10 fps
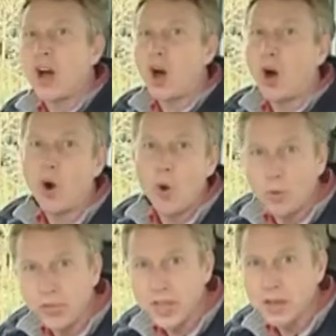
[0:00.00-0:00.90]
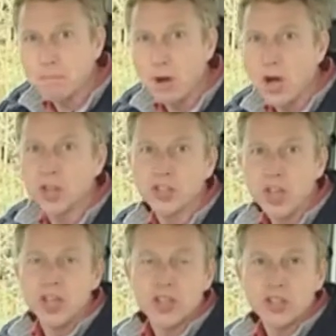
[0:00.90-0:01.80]
whole thing apart
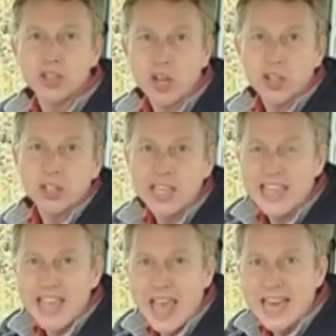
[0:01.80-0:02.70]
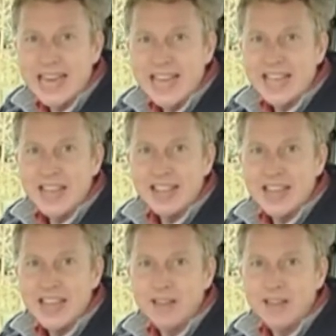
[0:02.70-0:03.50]
and started again. The